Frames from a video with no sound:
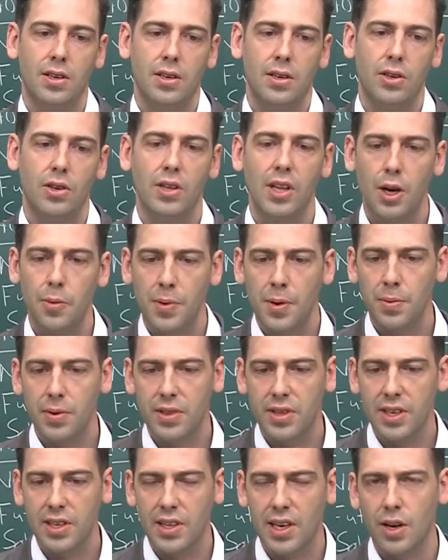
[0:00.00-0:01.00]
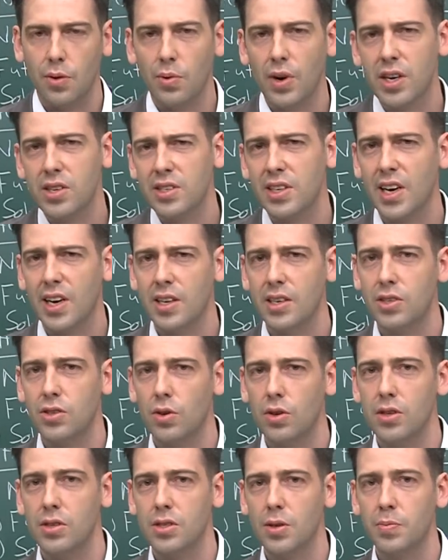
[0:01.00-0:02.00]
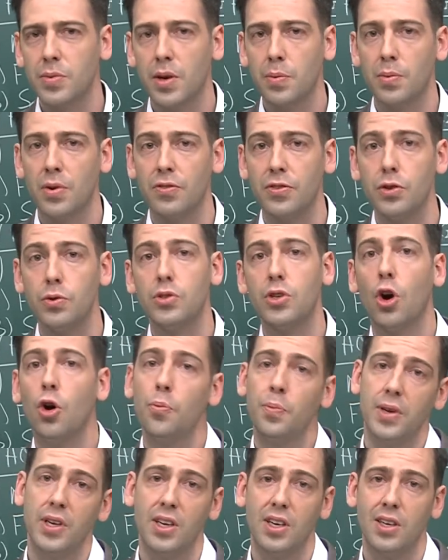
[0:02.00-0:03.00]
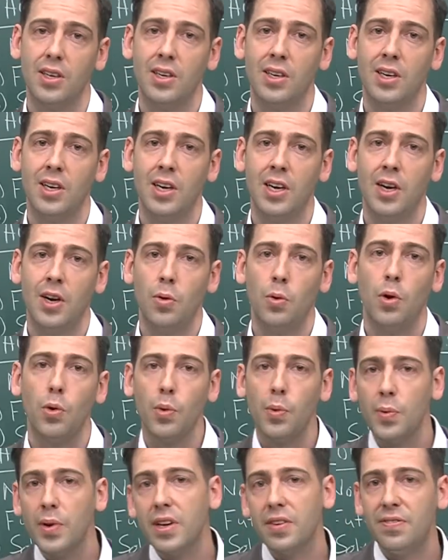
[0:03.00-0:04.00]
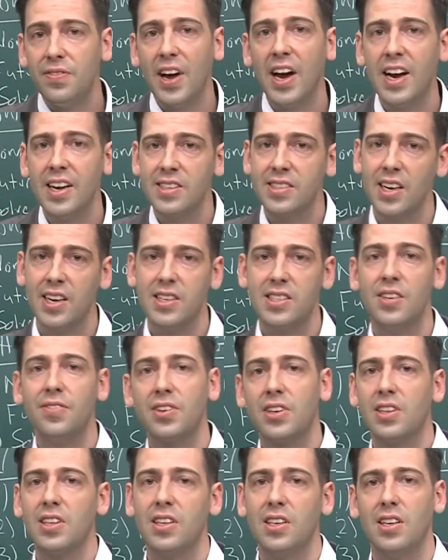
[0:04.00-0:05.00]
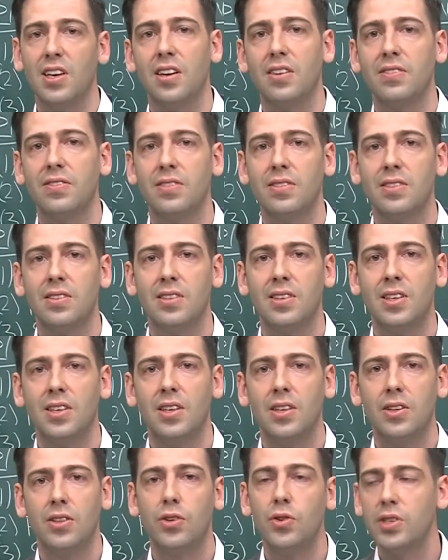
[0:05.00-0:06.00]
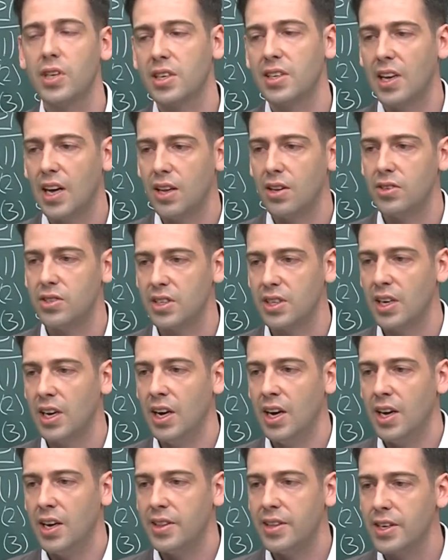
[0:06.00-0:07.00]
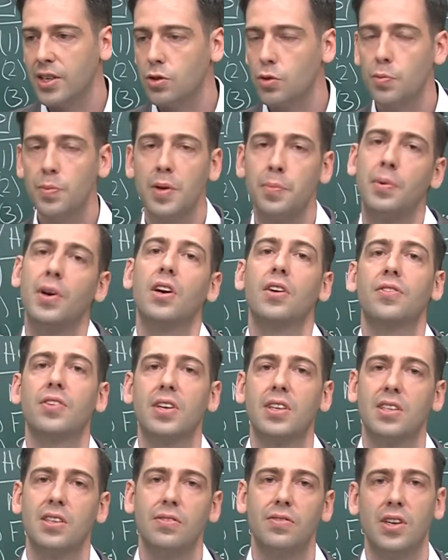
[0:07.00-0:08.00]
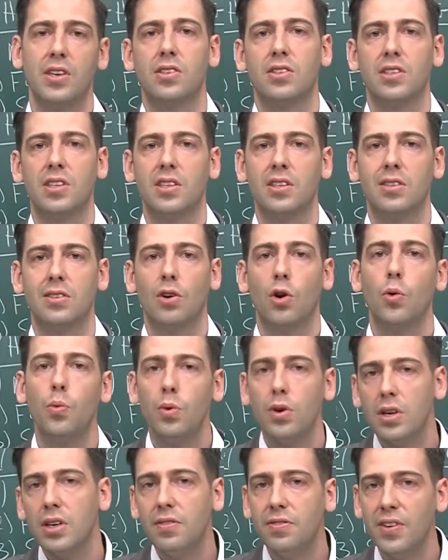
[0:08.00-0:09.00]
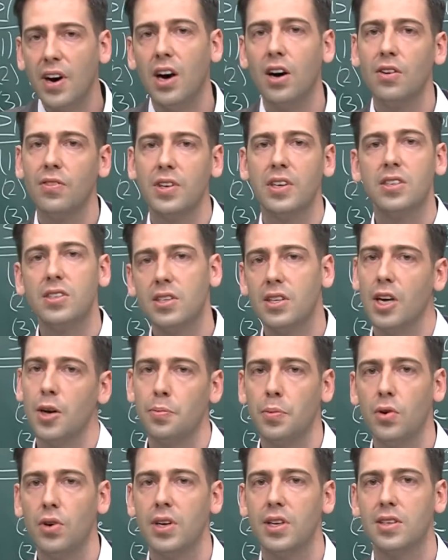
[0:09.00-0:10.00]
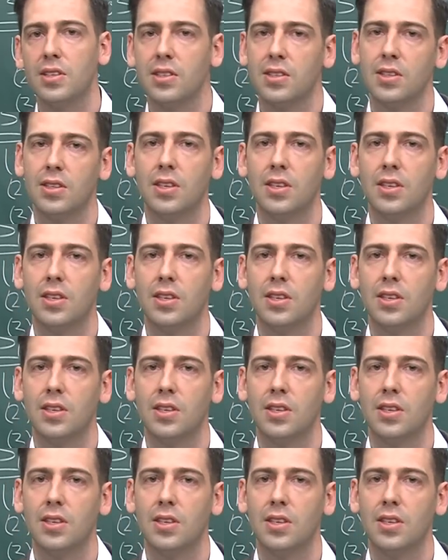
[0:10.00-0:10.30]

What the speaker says: You know, a lot of people think that we're actually heading towards some type of utopia, where when we advance scientifically enough through technology, things will be perfect eventually, or we're evolving to that point.